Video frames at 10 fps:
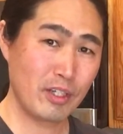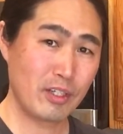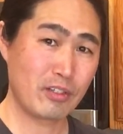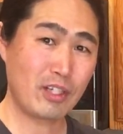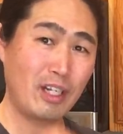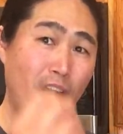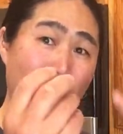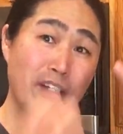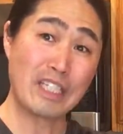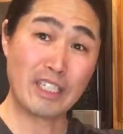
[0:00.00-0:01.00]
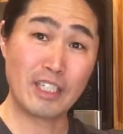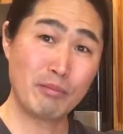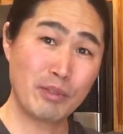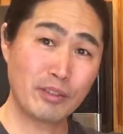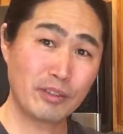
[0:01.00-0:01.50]
it's kind of
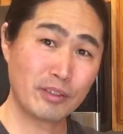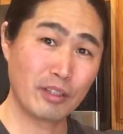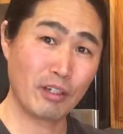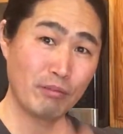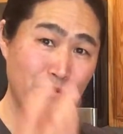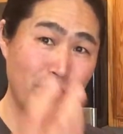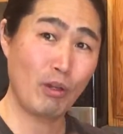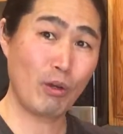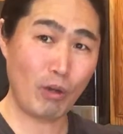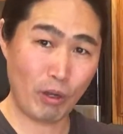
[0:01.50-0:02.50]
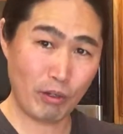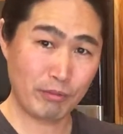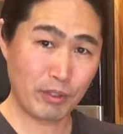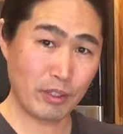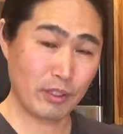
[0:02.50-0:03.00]
uneven flow
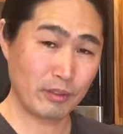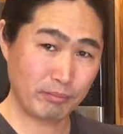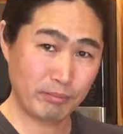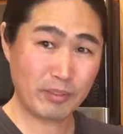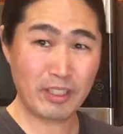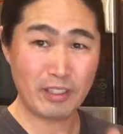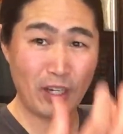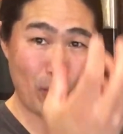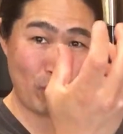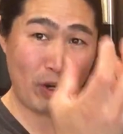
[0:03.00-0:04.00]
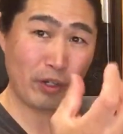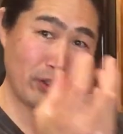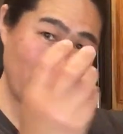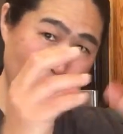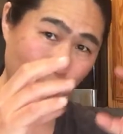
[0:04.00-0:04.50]
of the kind of like
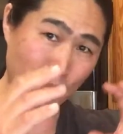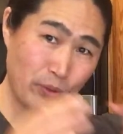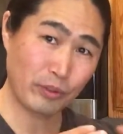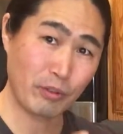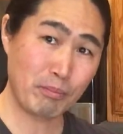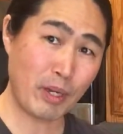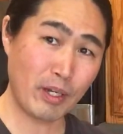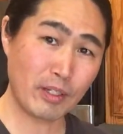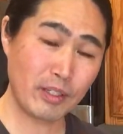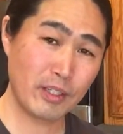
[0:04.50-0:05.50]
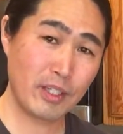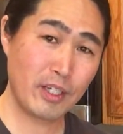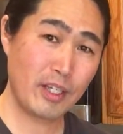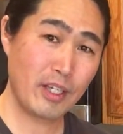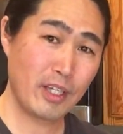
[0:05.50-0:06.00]
water going through the puck,
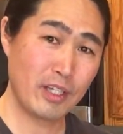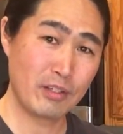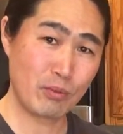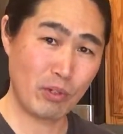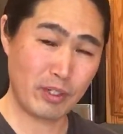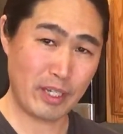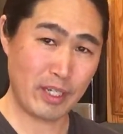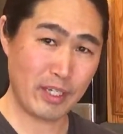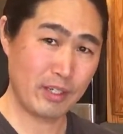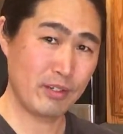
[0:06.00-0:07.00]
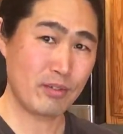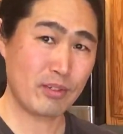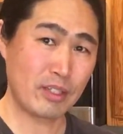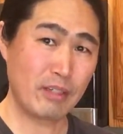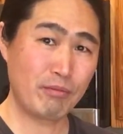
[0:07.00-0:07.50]
as well as
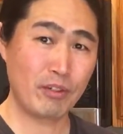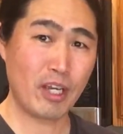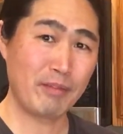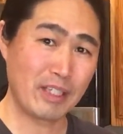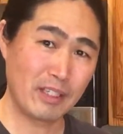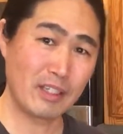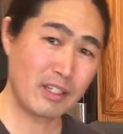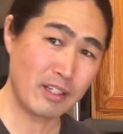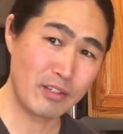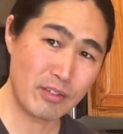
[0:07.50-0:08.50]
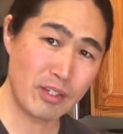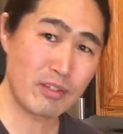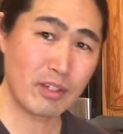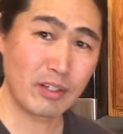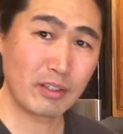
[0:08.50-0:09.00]
if you have an
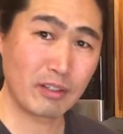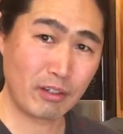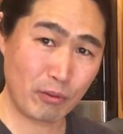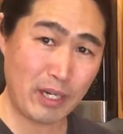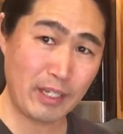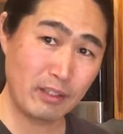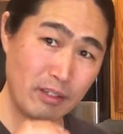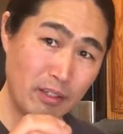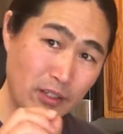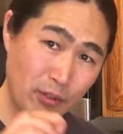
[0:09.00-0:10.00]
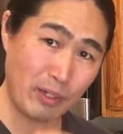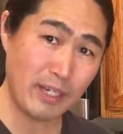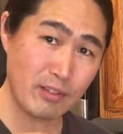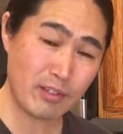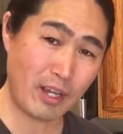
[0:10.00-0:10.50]
inconsistent
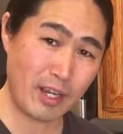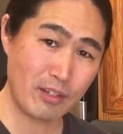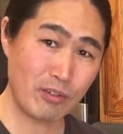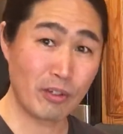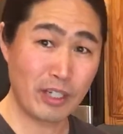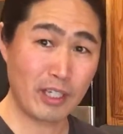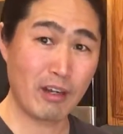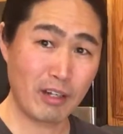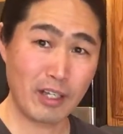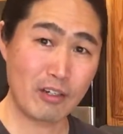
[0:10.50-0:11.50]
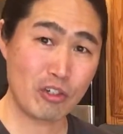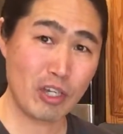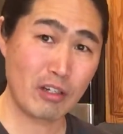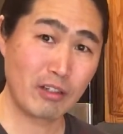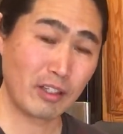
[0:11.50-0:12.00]
grind size, you're gonna get a lot of
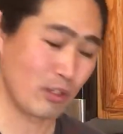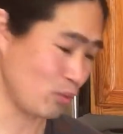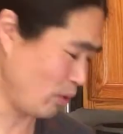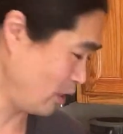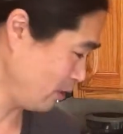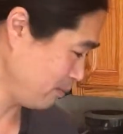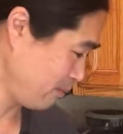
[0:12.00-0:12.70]
channeling as well.